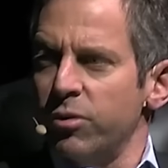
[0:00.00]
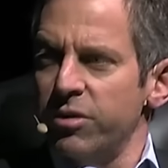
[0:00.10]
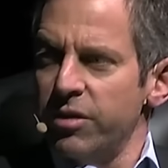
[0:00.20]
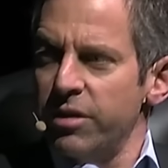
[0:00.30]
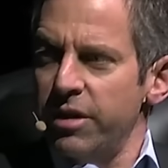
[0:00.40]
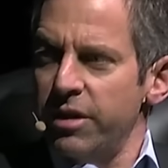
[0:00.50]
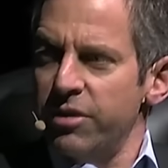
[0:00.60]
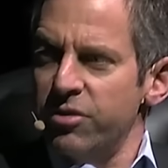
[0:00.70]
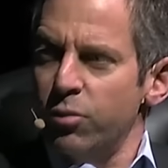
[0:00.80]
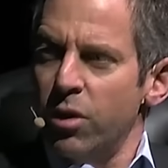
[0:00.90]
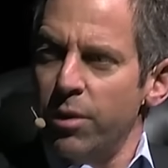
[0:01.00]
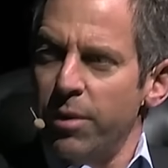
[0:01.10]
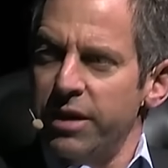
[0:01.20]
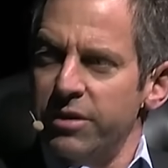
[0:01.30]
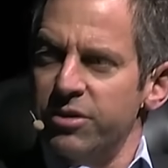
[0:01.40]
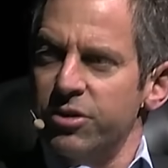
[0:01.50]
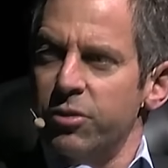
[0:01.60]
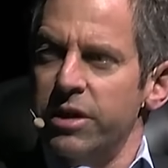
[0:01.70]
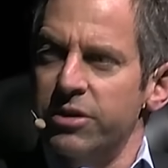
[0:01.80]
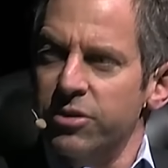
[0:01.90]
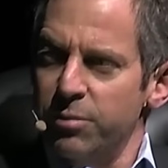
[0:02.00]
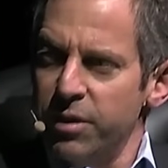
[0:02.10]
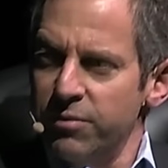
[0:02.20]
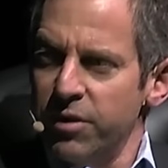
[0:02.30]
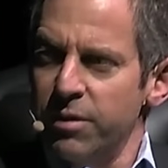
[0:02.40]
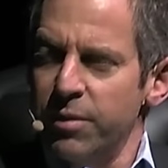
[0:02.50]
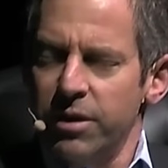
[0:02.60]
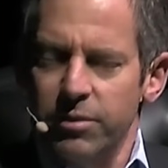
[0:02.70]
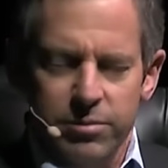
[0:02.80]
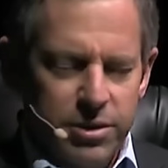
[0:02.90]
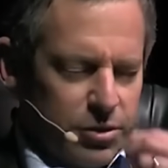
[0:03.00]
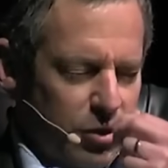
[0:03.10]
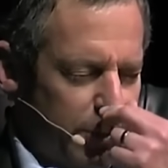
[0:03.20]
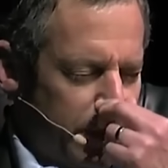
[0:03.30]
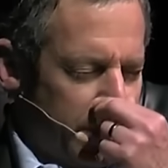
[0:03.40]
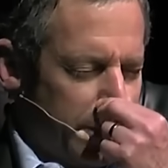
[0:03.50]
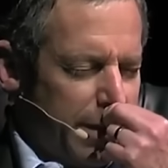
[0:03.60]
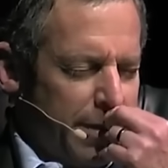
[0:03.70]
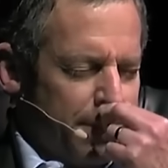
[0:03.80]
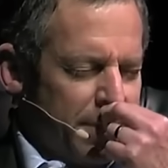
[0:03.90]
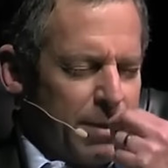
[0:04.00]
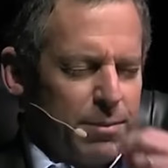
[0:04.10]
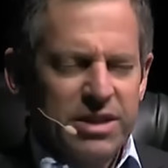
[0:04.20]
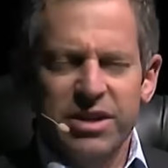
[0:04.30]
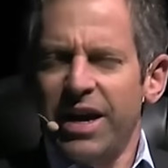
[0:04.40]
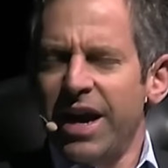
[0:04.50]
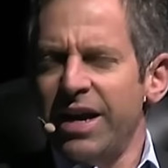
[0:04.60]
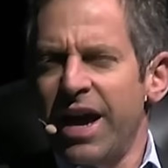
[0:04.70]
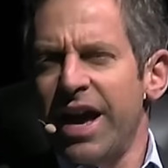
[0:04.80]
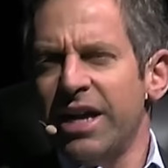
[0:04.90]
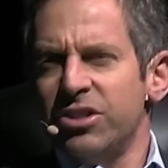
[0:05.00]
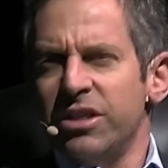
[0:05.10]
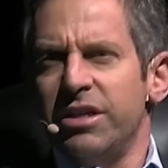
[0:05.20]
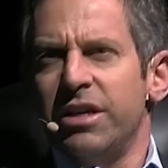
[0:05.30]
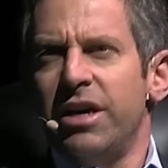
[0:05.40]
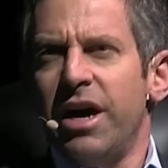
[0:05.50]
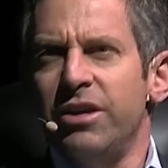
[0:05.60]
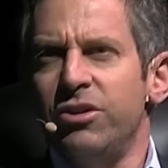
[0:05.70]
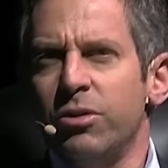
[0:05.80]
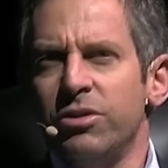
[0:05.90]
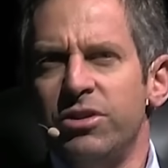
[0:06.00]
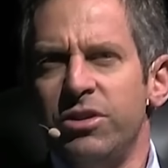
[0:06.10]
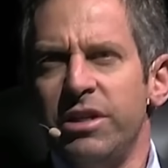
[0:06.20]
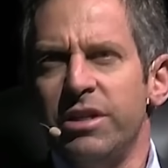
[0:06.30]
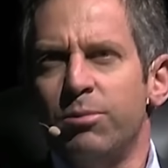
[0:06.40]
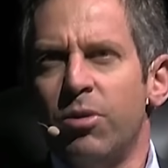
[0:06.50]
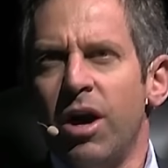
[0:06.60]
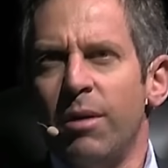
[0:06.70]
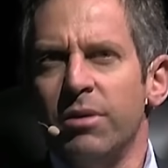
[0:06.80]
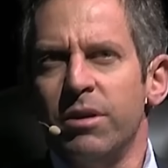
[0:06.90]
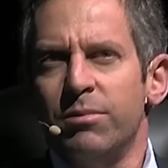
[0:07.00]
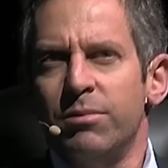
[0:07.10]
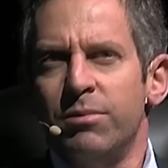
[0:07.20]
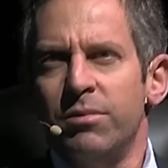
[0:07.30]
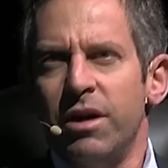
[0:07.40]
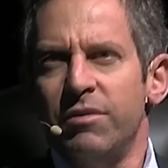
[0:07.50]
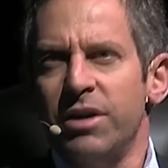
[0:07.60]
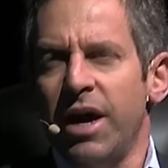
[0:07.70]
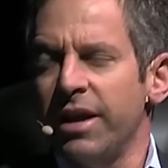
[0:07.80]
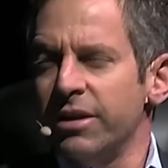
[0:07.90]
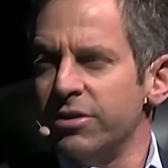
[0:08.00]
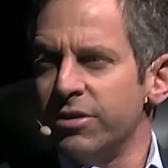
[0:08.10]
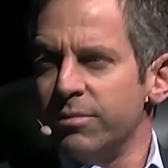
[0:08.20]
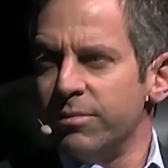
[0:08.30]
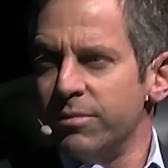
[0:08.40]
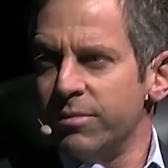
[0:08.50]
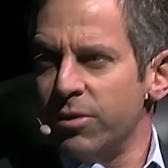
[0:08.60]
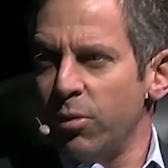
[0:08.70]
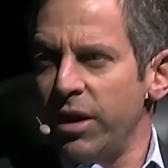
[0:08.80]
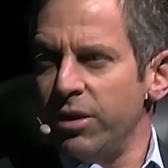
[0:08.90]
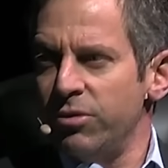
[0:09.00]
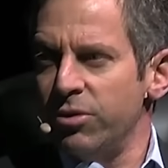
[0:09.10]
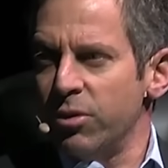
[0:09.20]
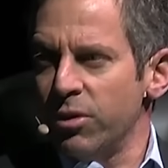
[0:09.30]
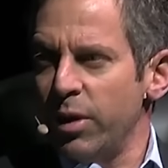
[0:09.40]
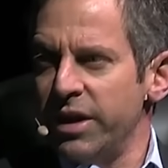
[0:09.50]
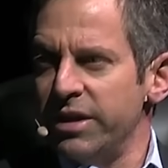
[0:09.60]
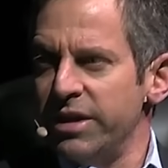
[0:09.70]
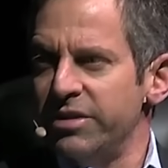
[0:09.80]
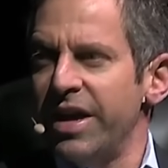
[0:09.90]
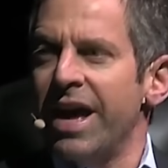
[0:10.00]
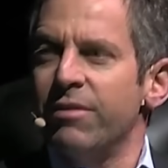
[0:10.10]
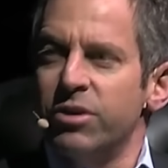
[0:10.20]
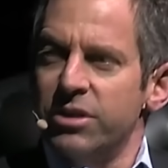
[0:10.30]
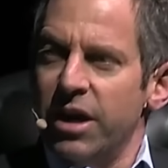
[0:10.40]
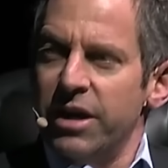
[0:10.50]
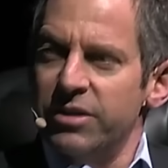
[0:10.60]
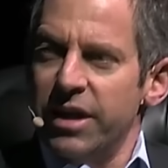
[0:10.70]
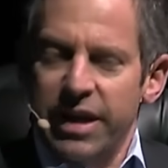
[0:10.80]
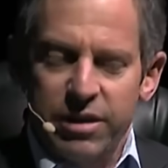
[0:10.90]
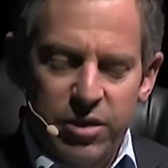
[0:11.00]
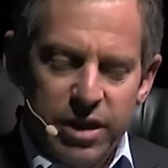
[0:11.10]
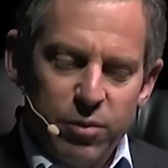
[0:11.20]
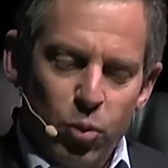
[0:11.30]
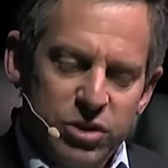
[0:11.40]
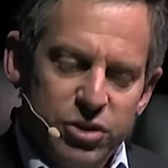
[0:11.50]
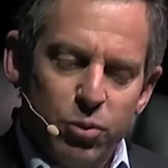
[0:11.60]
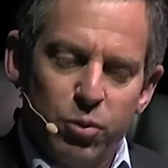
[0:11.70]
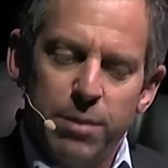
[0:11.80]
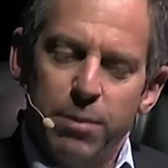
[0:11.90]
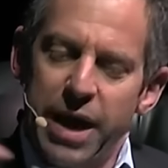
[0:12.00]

so this is where we might disagree. This could be a fundamental disagreement. Because I, I actually, I don't see the problem of nihilism the way you do or the way it's advertised. Like, it, it, once you rip